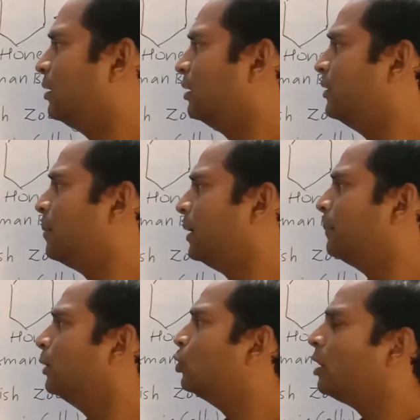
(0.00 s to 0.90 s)
other
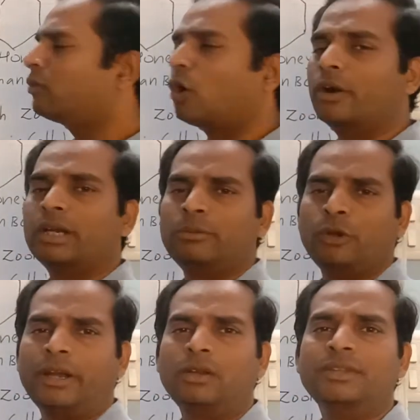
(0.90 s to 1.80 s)
people who have
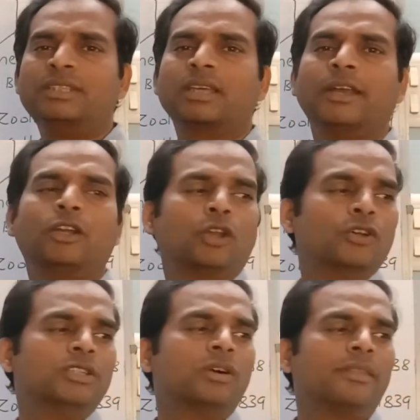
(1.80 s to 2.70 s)
contributed to this
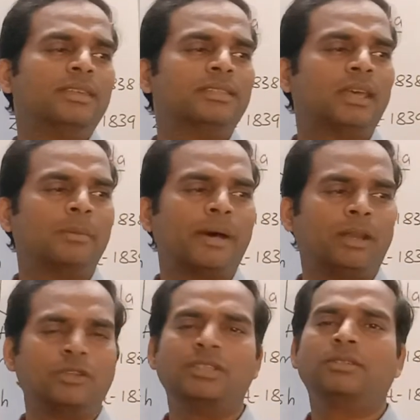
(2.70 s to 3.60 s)
cytology or this cell
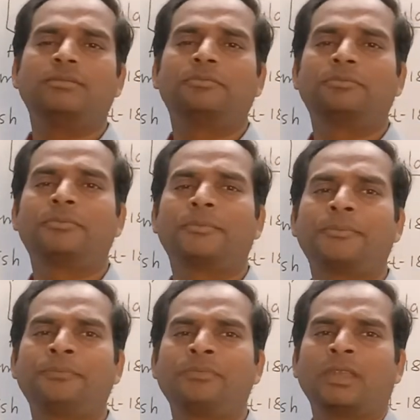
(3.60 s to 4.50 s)
biology.
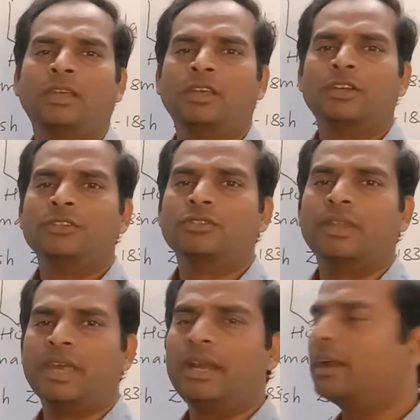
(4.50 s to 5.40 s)
So
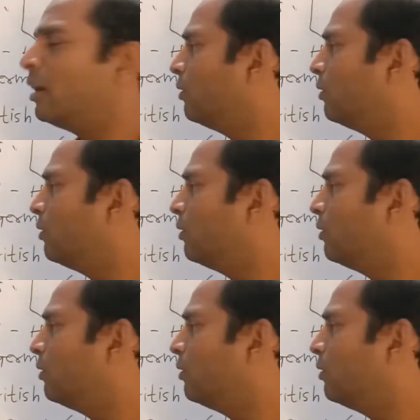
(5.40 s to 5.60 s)
there